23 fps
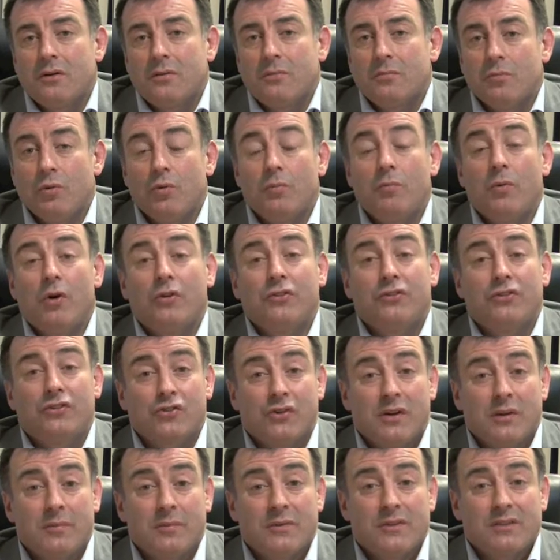More modern
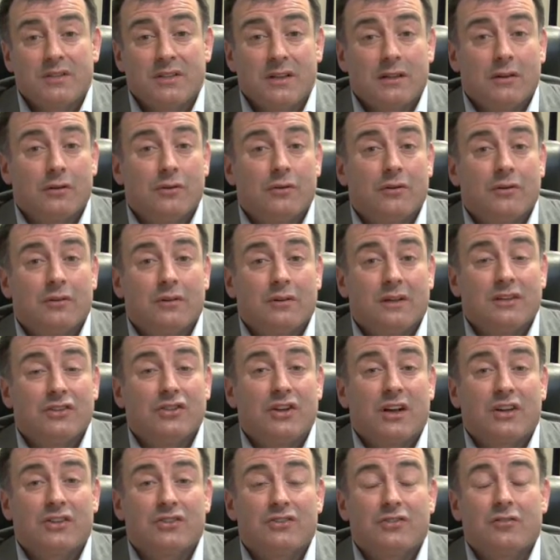treatments include
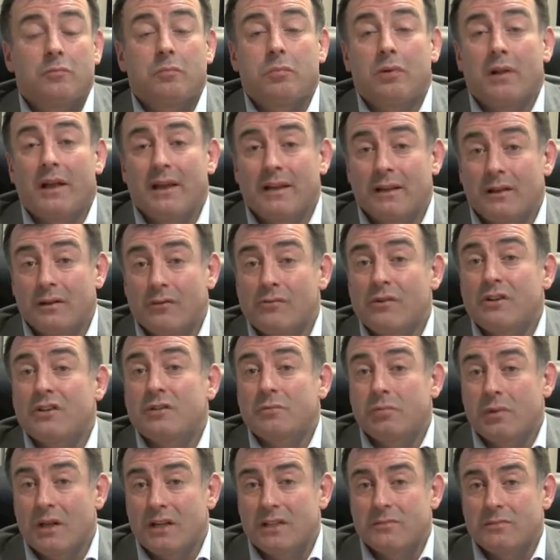injections of
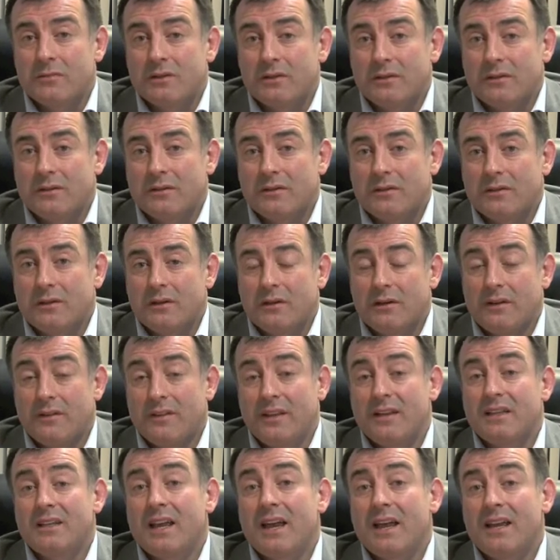platelet-rich plasma, and in
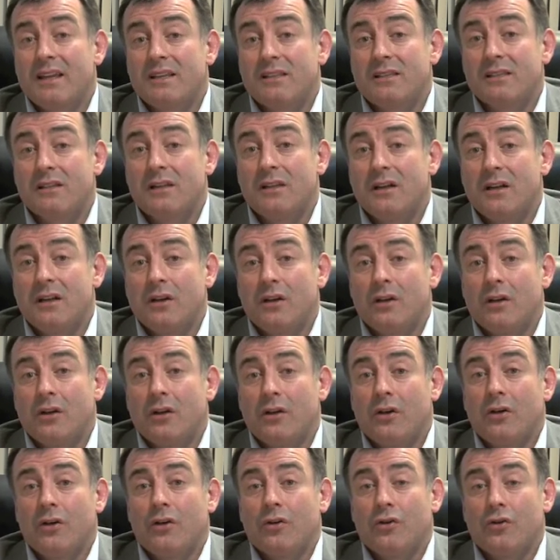this case,
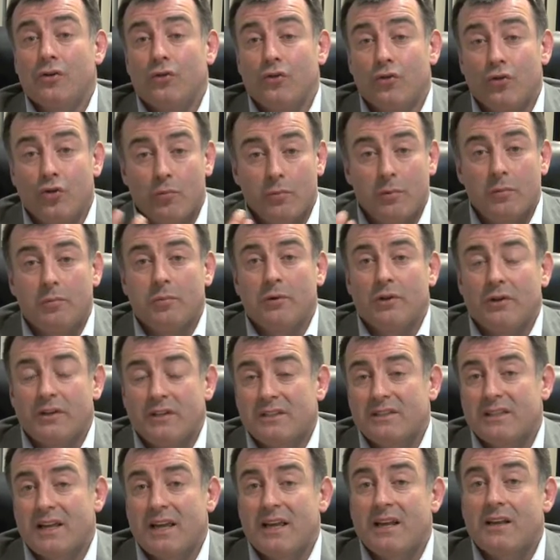your normal blood
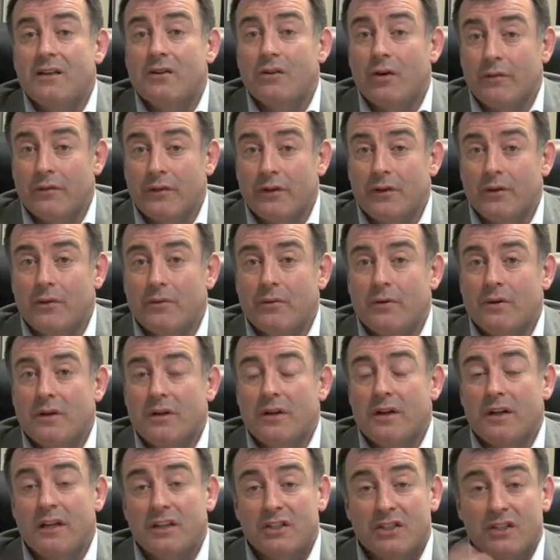is taken off you,
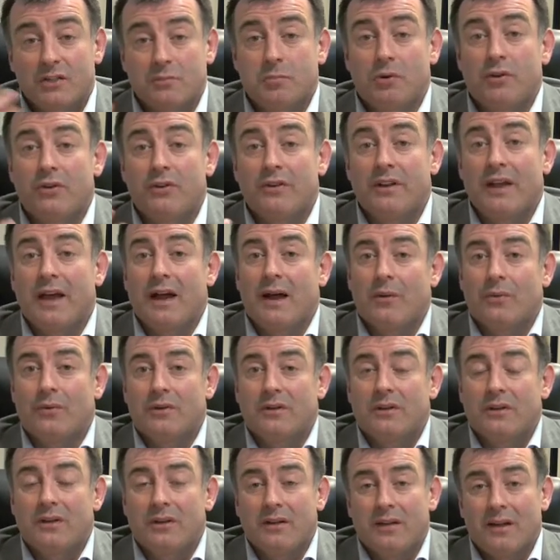is spun down,
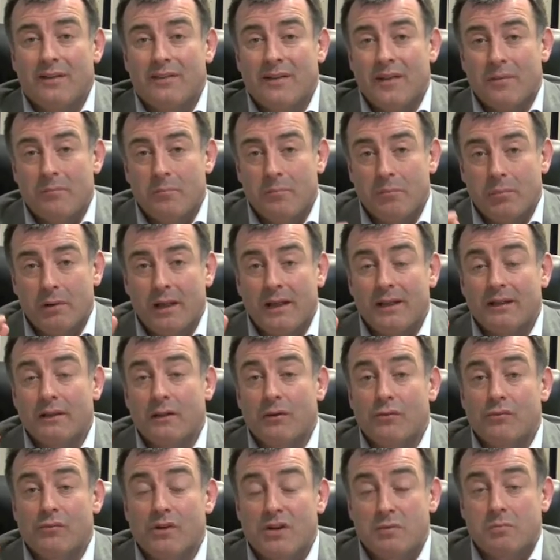and then
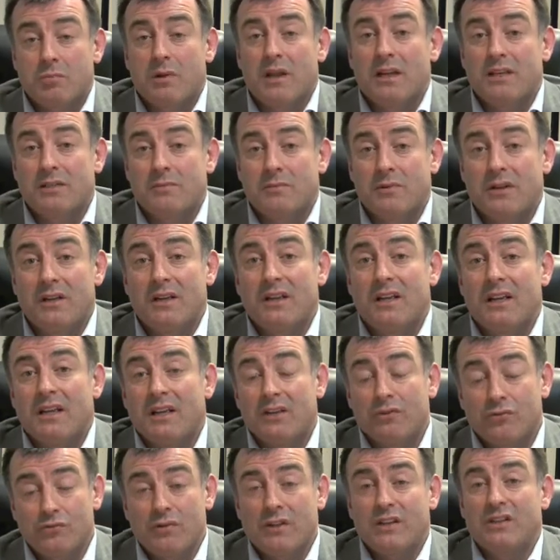platelet-rich plasma
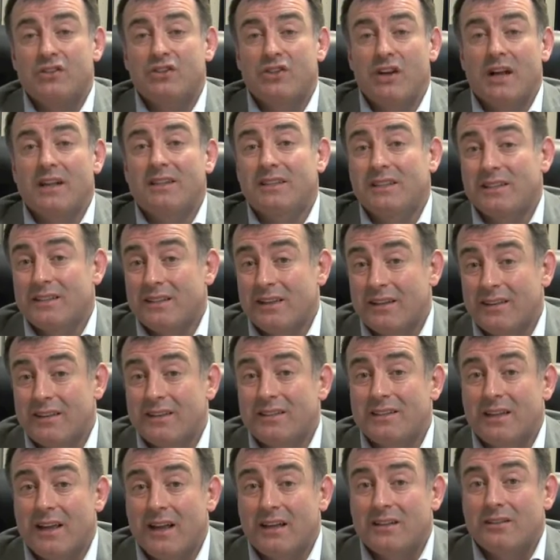is re-injected at the
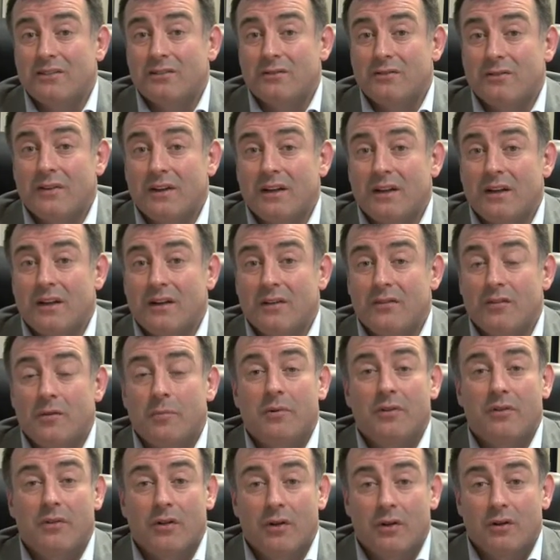site of the
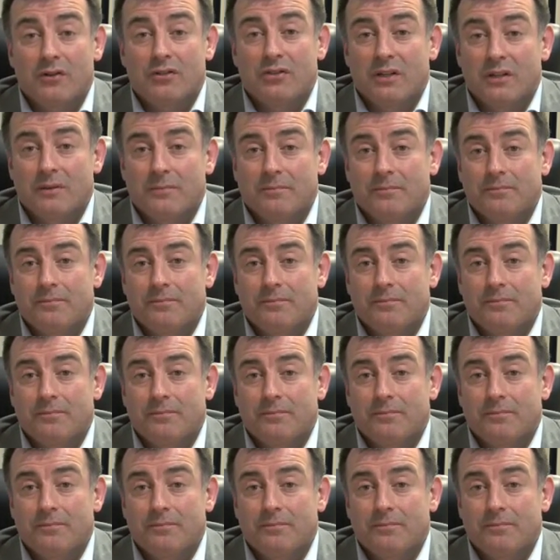pathology.